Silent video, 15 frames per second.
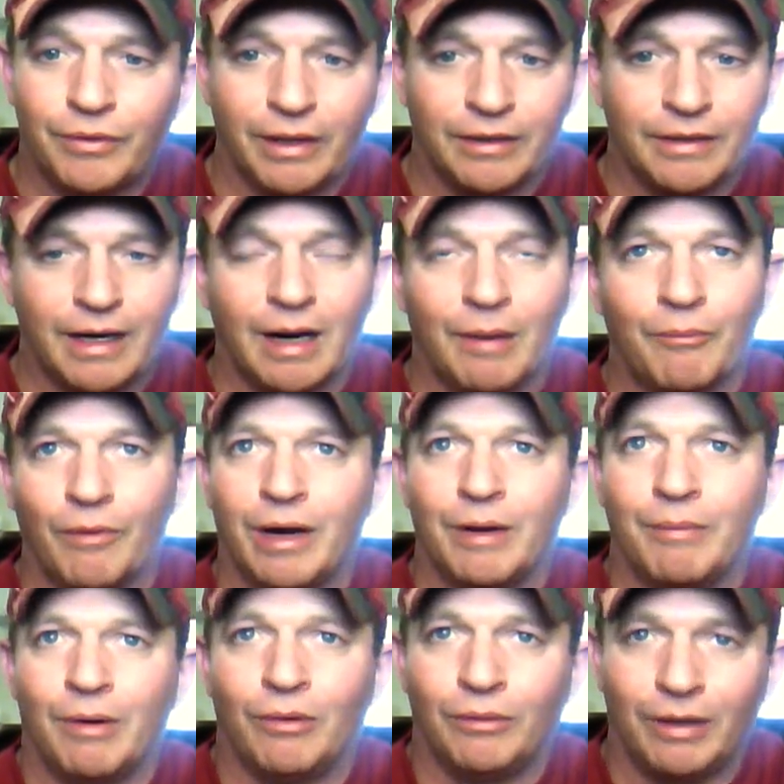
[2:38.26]
think that I'm
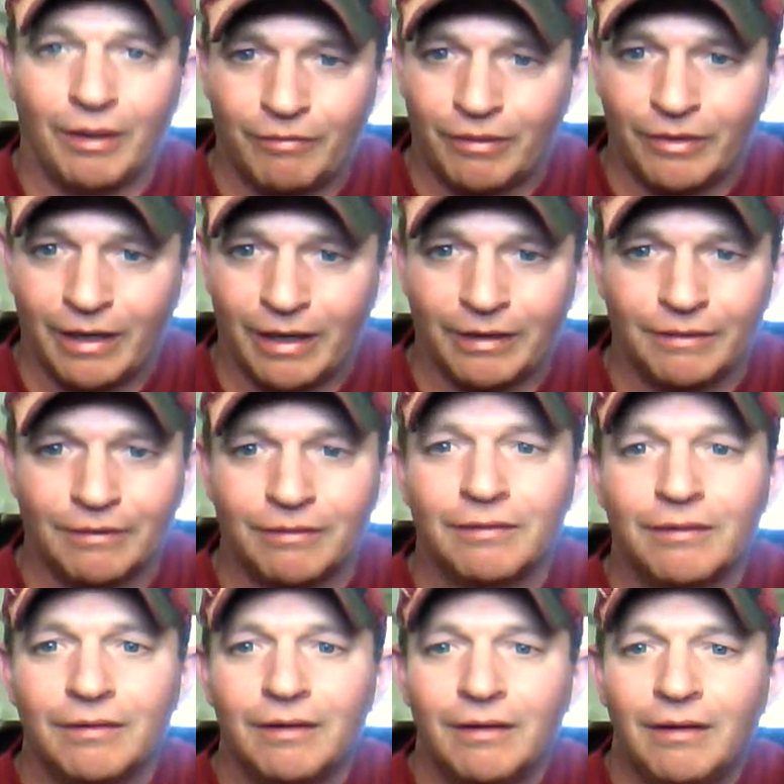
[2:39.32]
right about everything
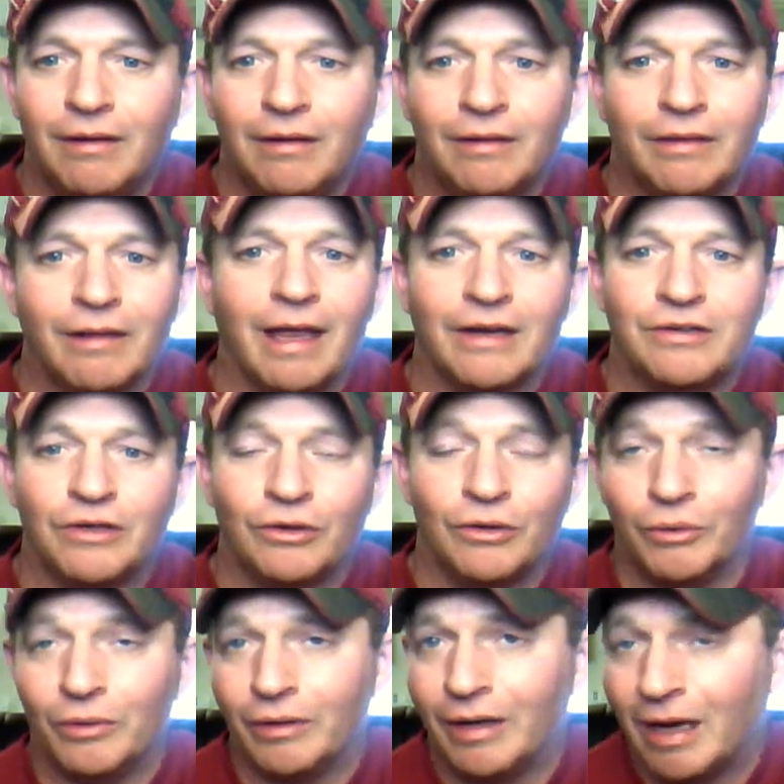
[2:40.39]
that has to
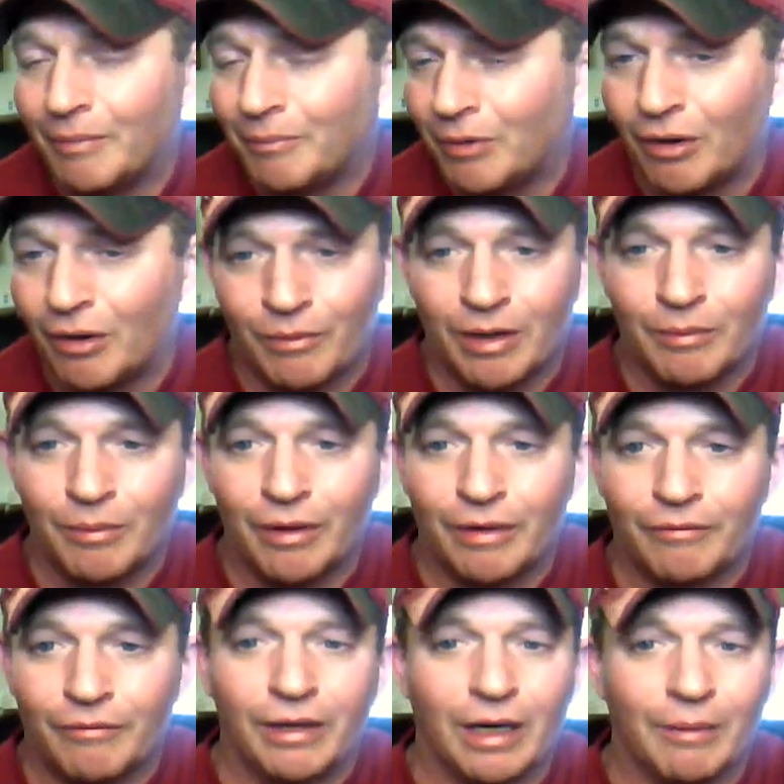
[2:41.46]
do with it. I'm not right
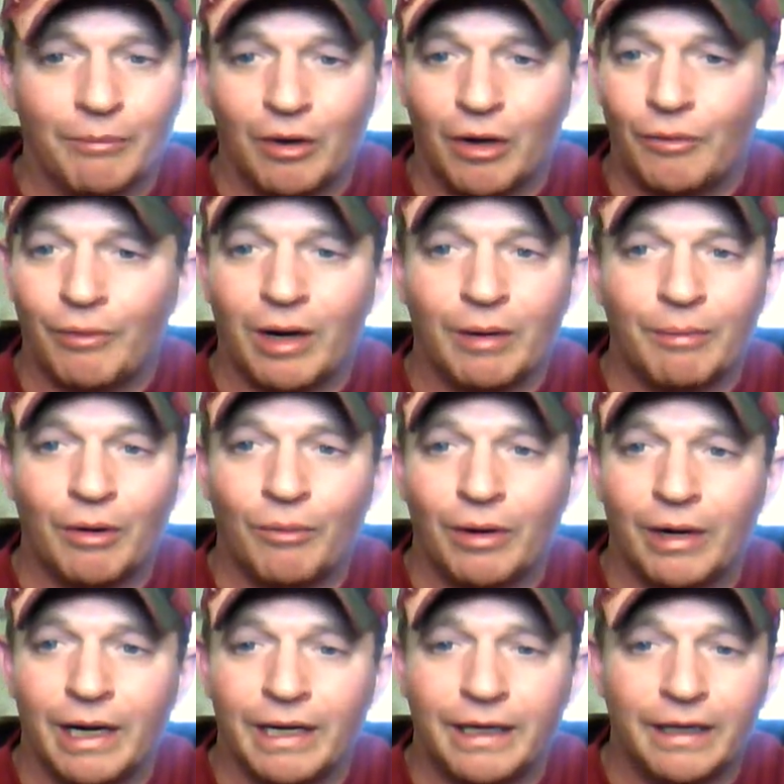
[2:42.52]
about everything. I'm not right about
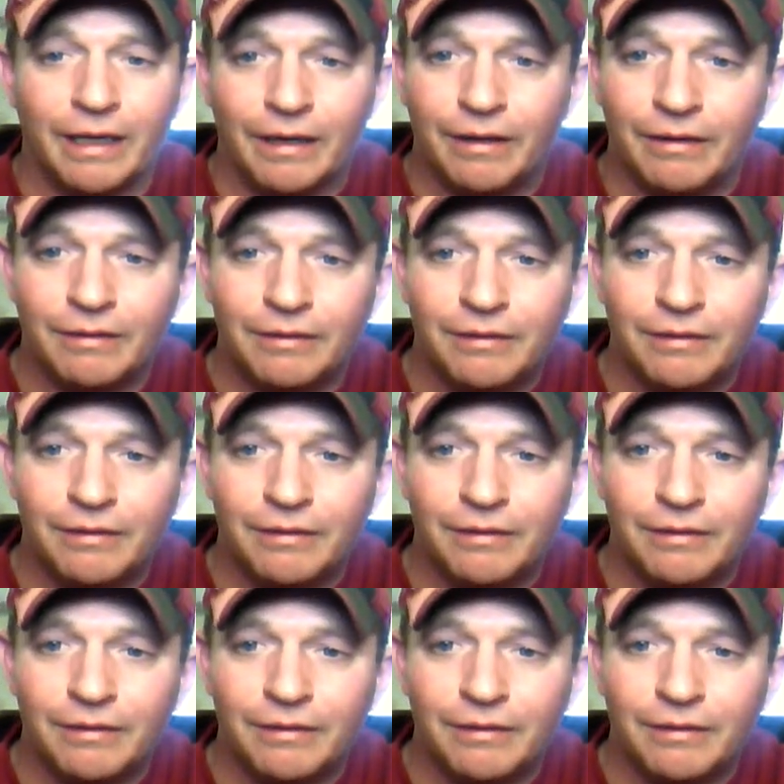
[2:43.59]
what I did.